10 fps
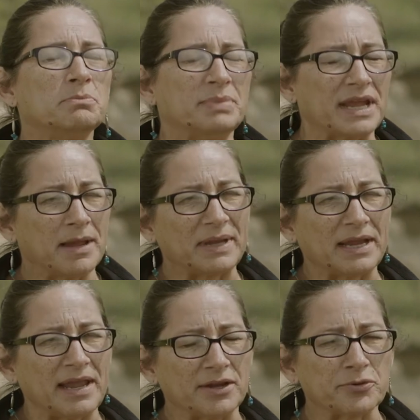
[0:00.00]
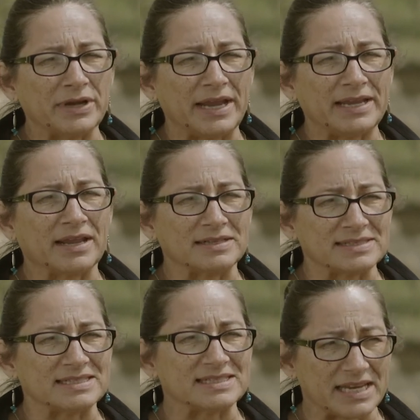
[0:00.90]
becoming and creating a
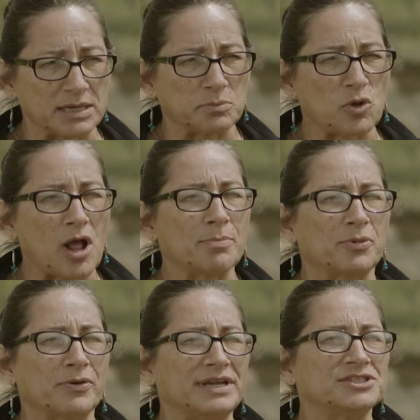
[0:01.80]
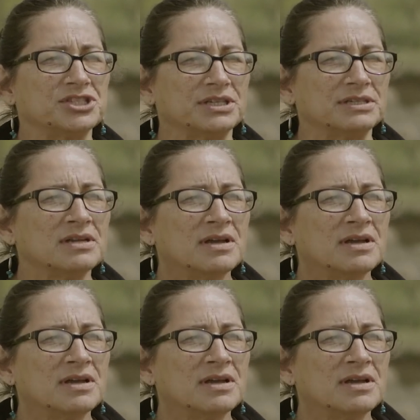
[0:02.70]
sustainable operation.